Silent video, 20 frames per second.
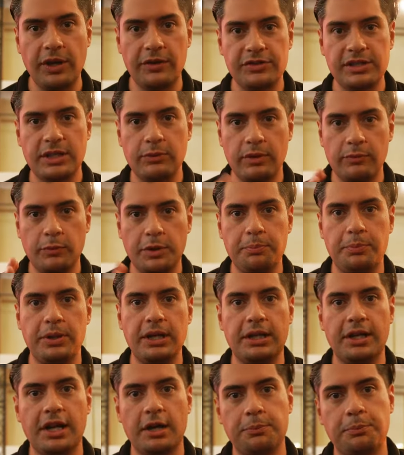you have seen when we
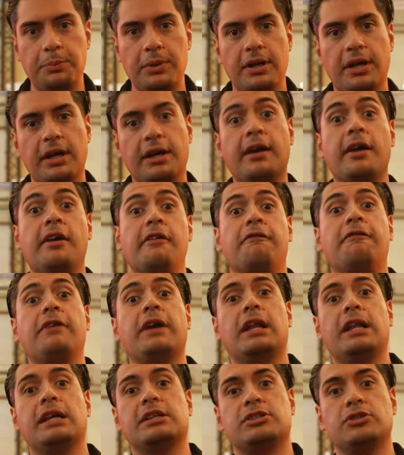build up uh,
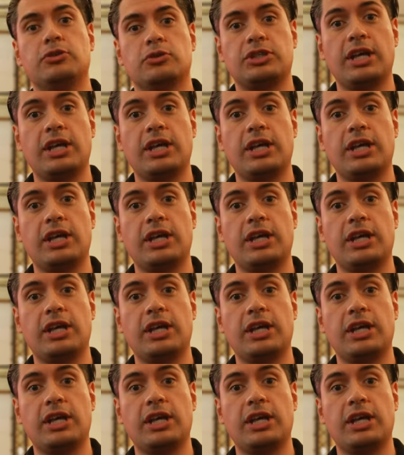Felix new